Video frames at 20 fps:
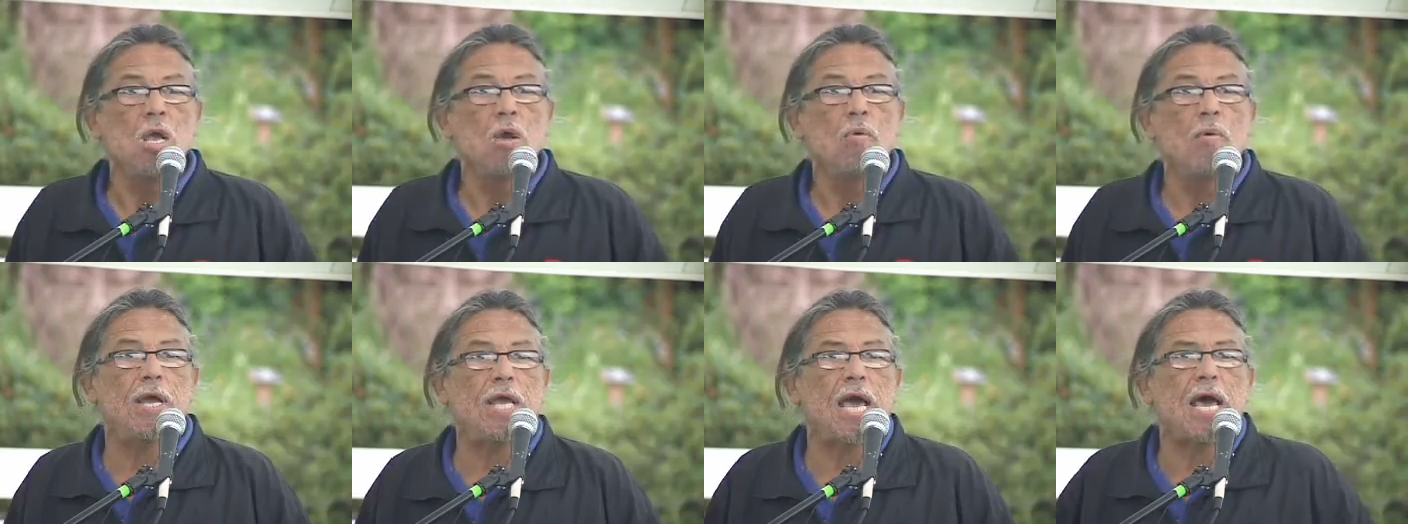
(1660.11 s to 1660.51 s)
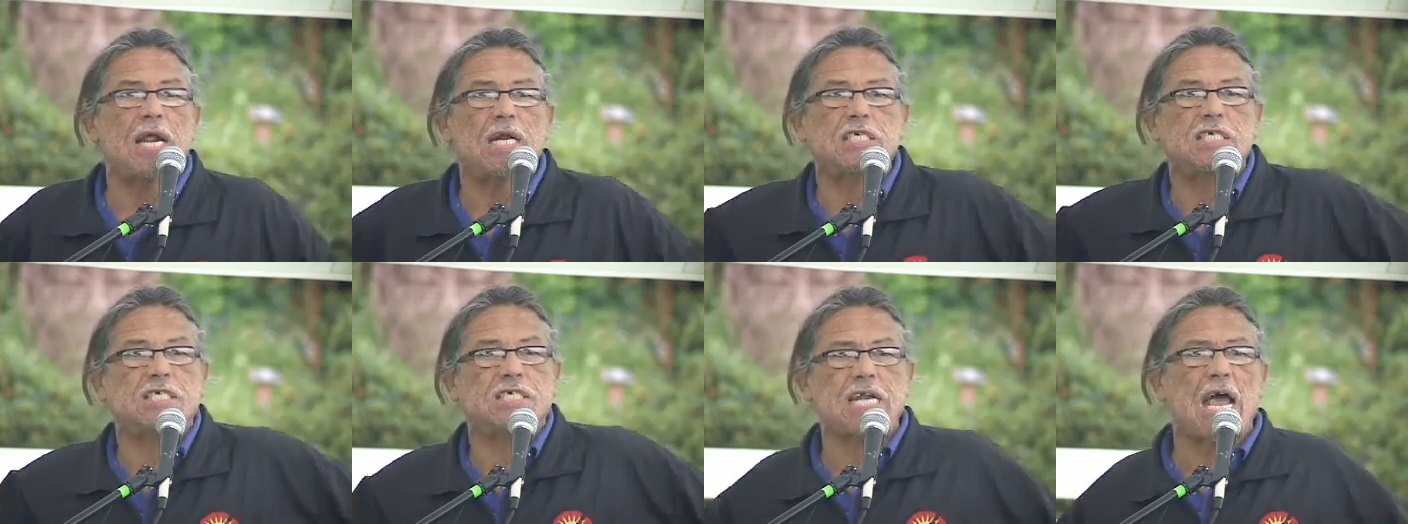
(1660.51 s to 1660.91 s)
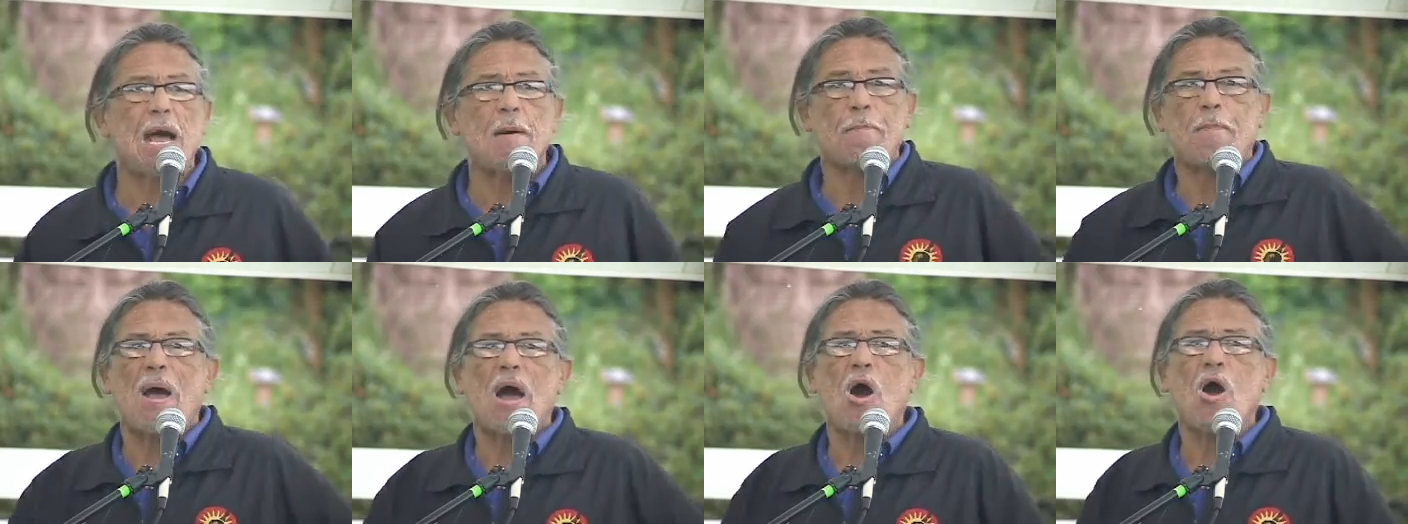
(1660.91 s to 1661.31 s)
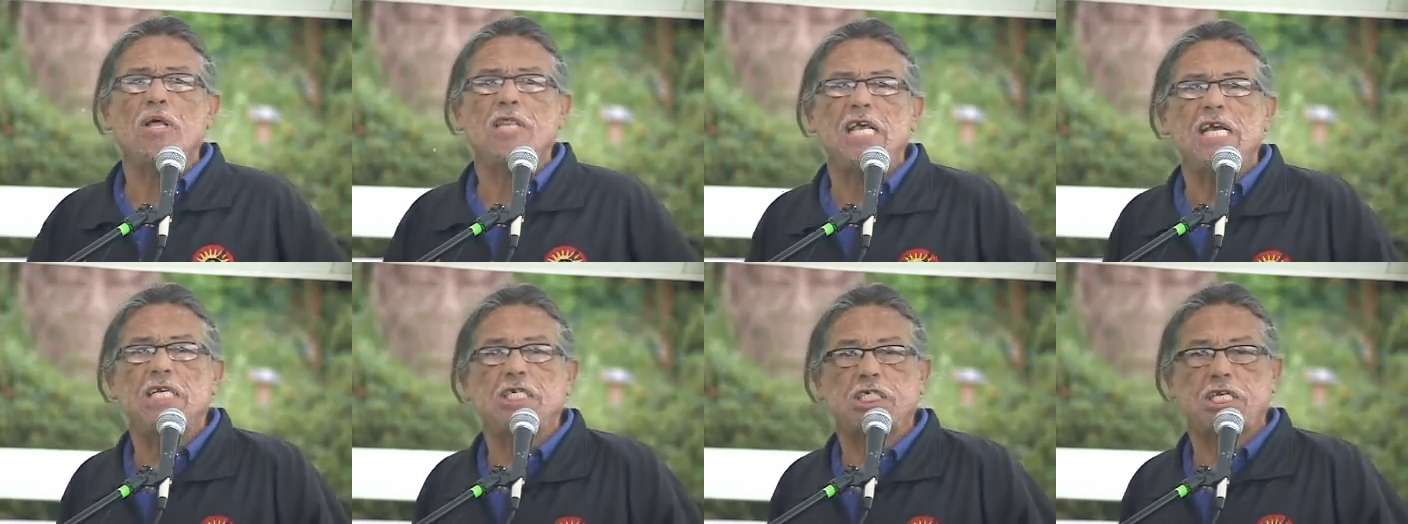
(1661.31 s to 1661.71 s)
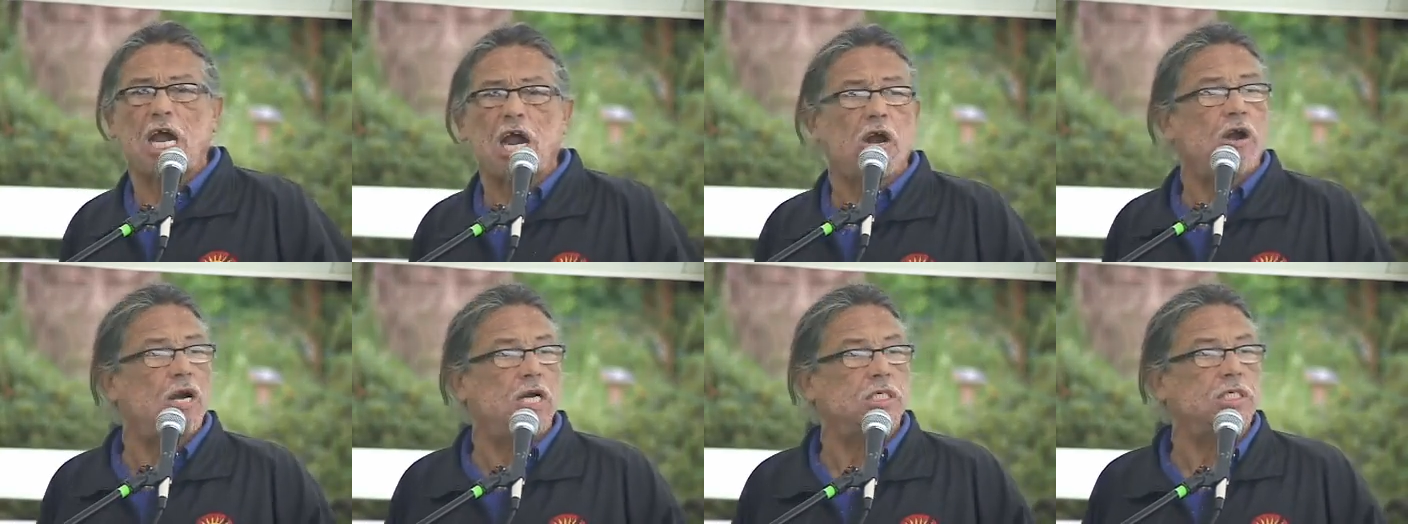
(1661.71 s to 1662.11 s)
We got to stop all of these
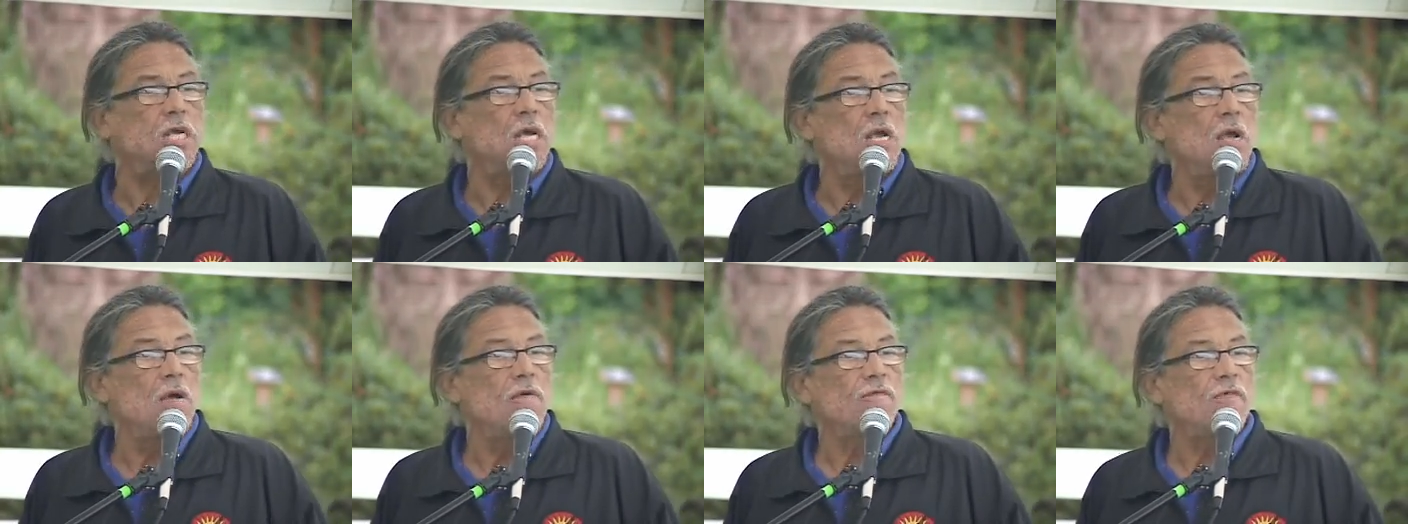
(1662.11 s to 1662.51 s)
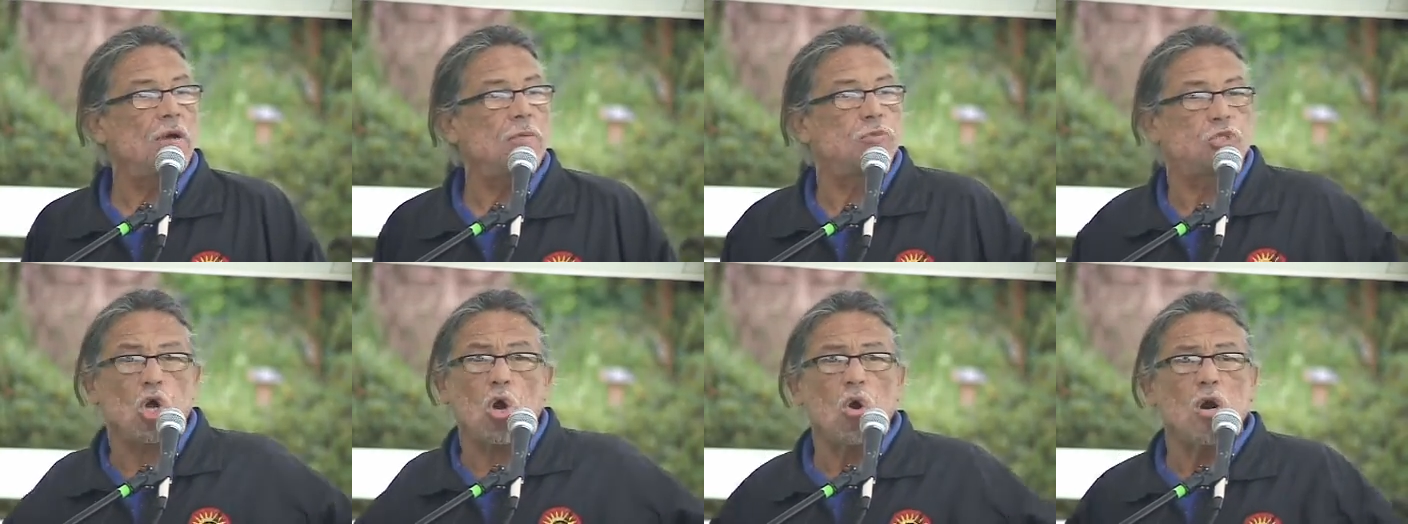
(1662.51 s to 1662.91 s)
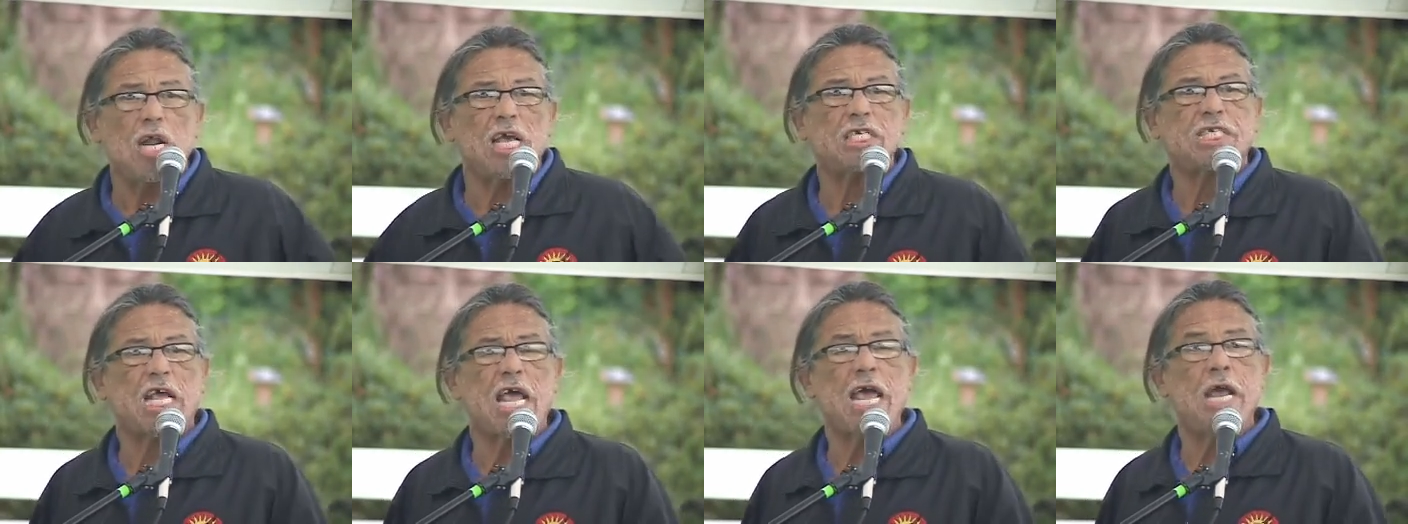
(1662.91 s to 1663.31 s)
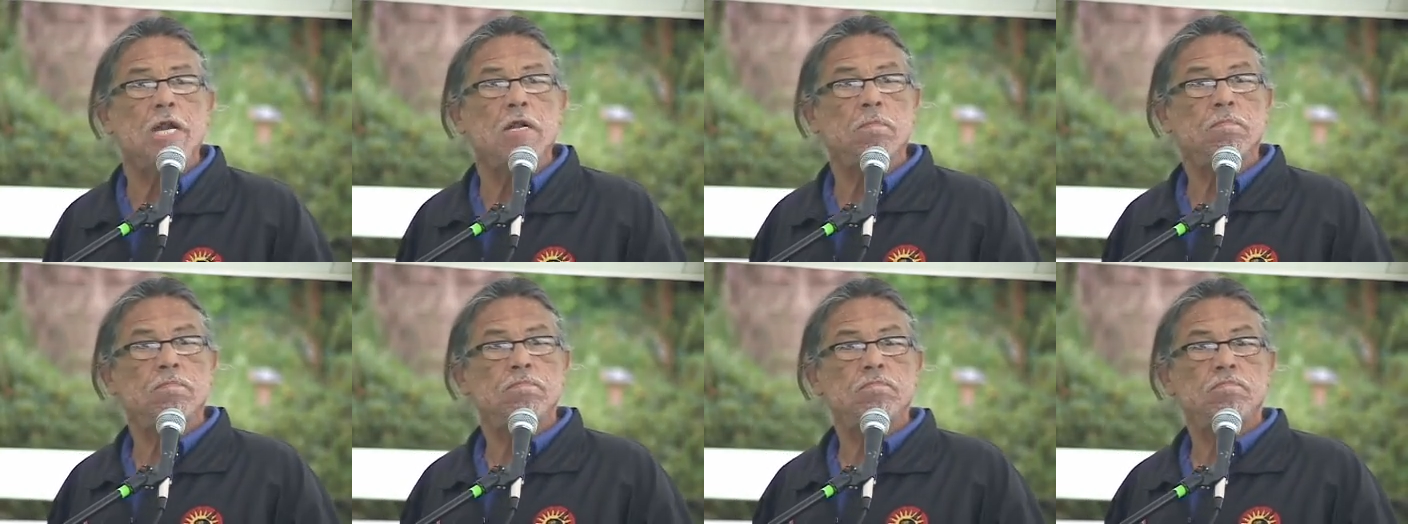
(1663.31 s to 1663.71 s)
terrorists from doing us in.